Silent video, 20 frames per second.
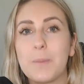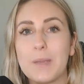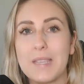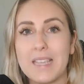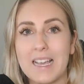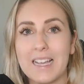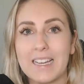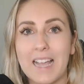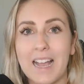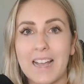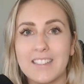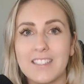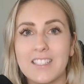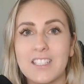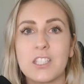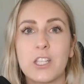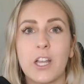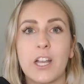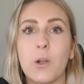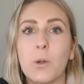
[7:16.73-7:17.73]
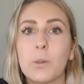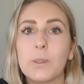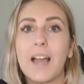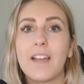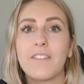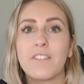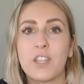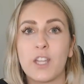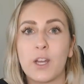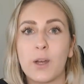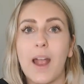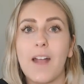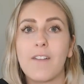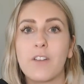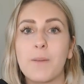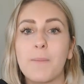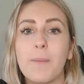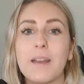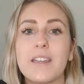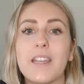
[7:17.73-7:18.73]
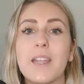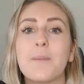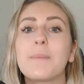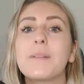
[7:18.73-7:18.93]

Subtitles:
be a guest. So I go live in there every Monday.